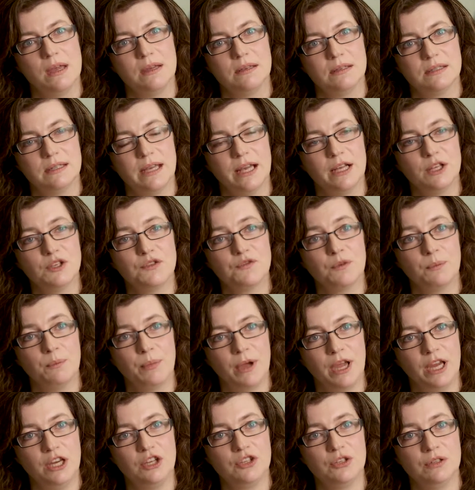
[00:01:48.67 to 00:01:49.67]
cells from
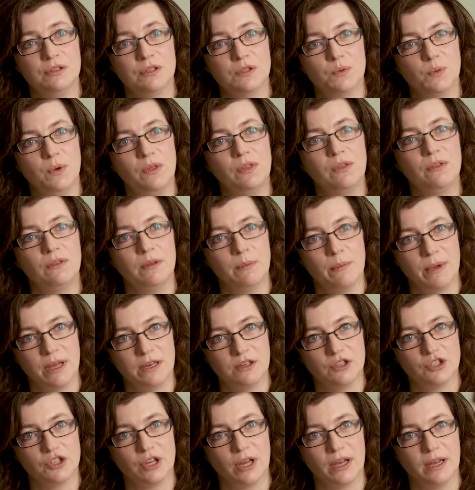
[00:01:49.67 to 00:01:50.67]
patients with
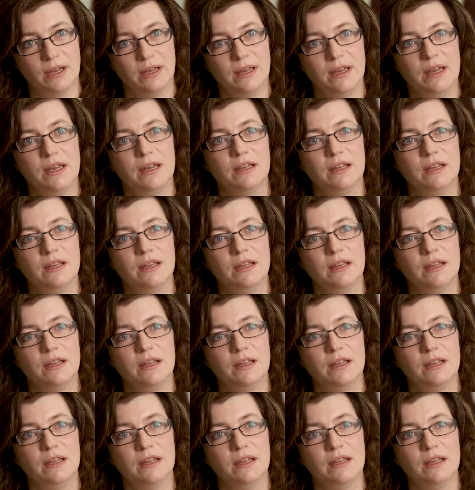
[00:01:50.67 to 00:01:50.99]
dementia,